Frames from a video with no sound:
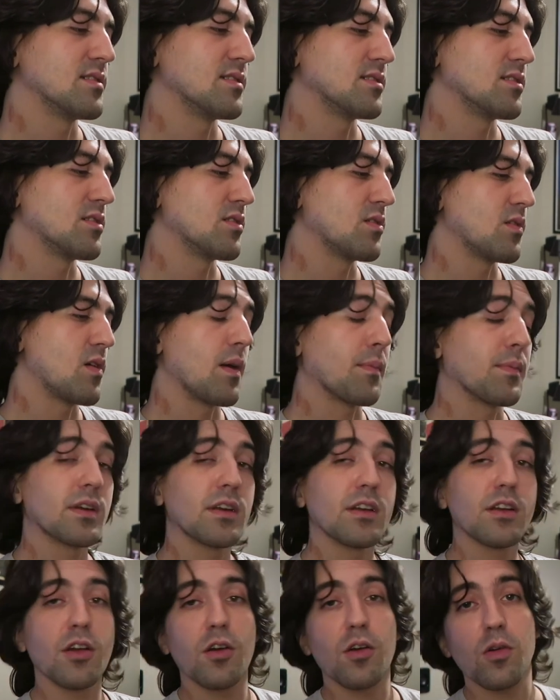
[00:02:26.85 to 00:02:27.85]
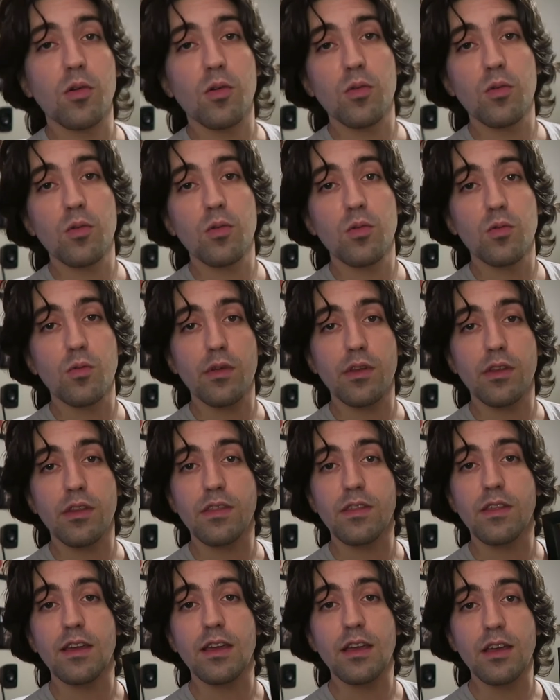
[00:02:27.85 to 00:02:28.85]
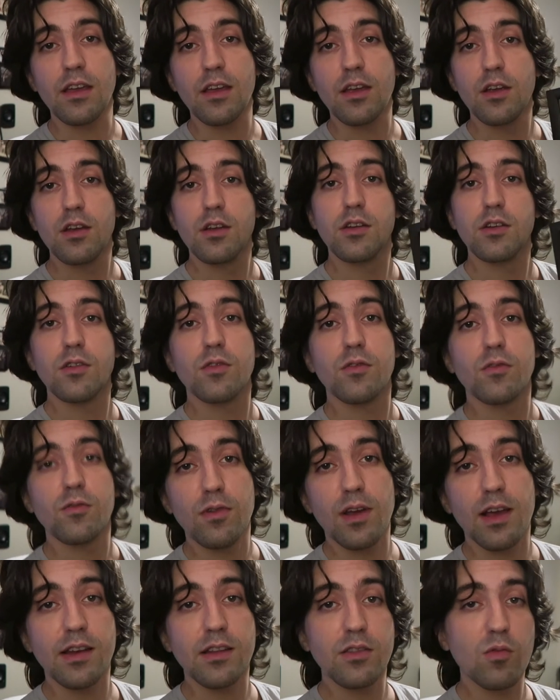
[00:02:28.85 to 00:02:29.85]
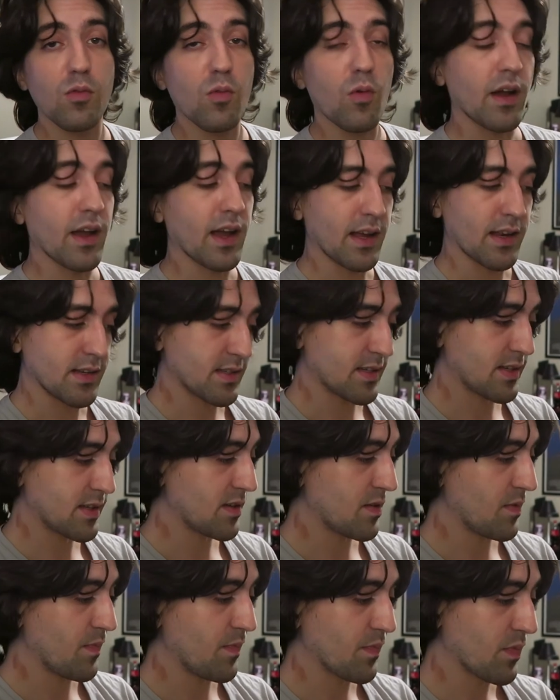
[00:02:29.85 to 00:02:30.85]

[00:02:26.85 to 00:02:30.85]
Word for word: So I'm gonna go with the red and the white,